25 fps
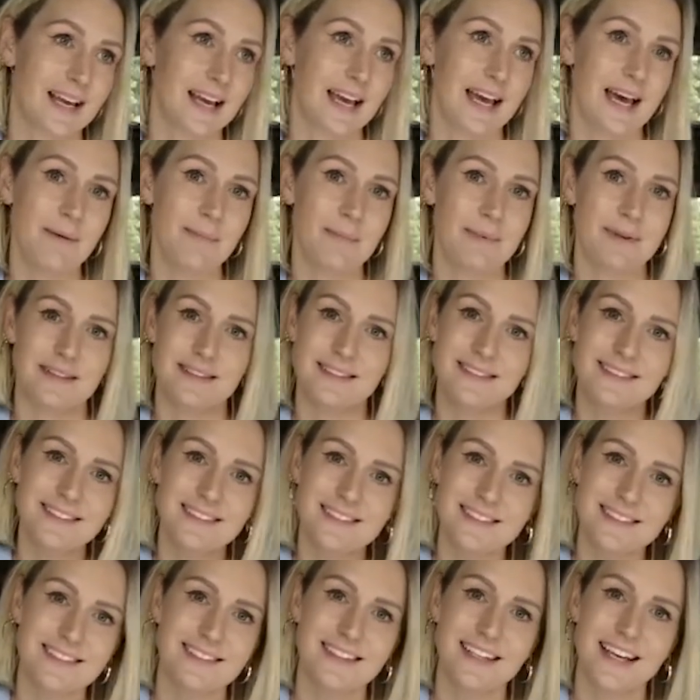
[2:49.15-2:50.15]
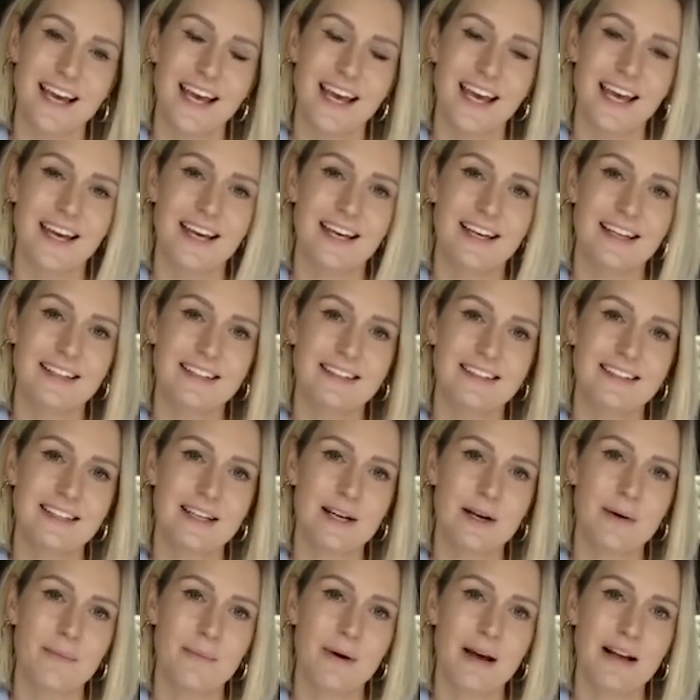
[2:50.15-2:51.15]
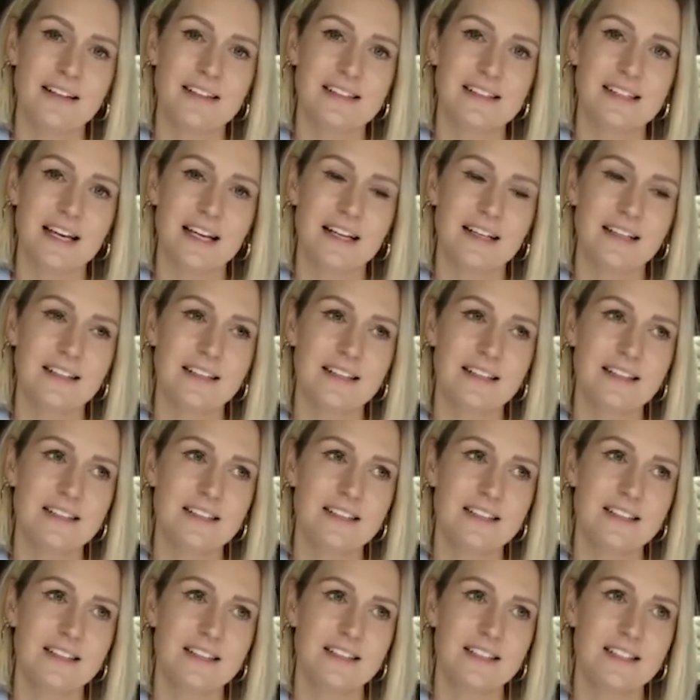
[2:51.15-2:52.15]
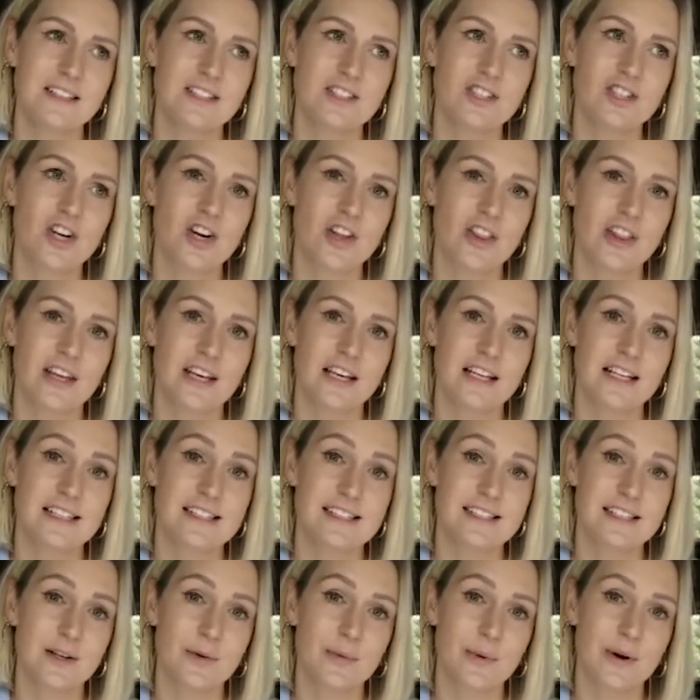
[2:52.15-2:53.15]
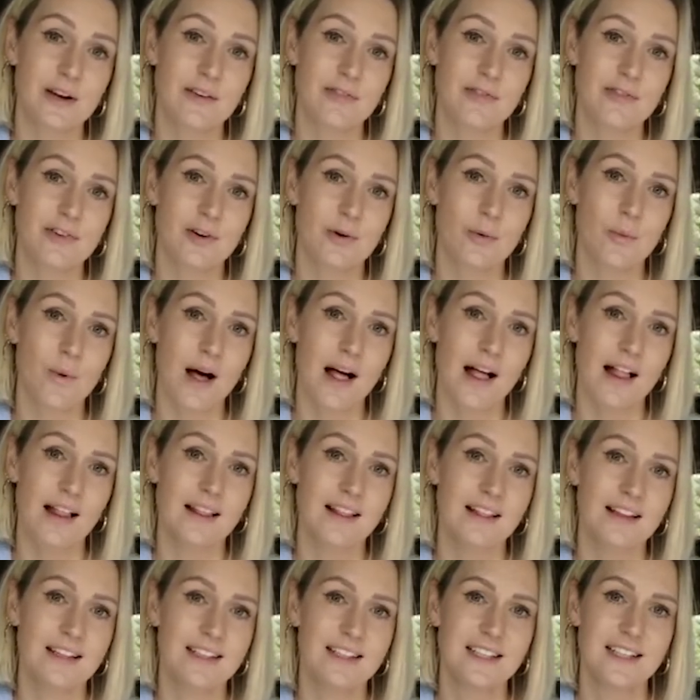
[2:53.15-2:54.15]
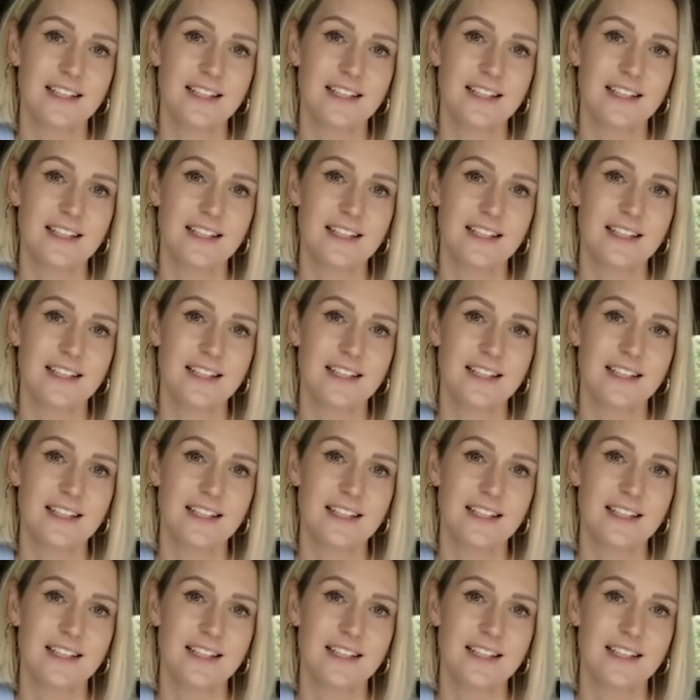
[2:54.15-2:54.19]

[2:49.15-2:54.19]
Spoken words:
happened, and I decided to go the holistic way for a while,